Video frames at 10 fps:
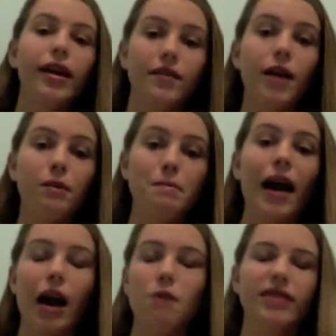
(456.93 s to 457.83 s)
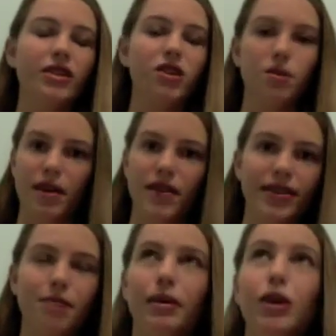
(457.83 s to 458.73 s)
If I went back, I would say so many things.
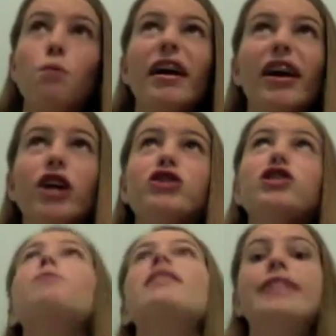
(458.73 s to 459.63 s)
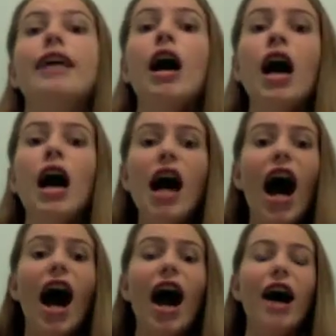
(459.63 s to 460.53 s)
And I'm like, oh my God, you're so amazing.
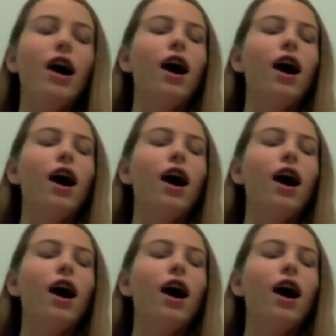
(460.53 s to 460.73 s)
Ah!